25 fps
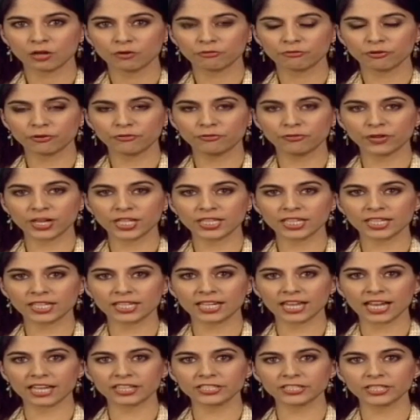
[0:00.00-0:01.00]
for further
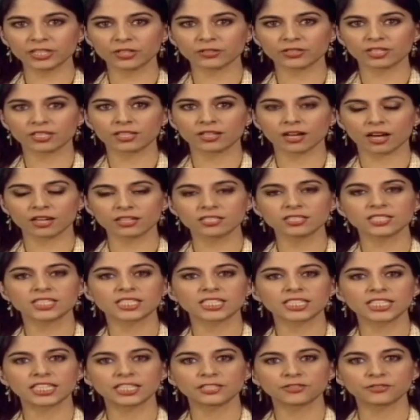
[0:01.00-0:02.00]
clarity on the current
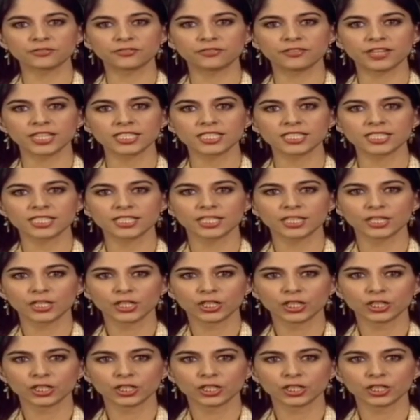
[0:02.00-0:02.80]
state of affairs,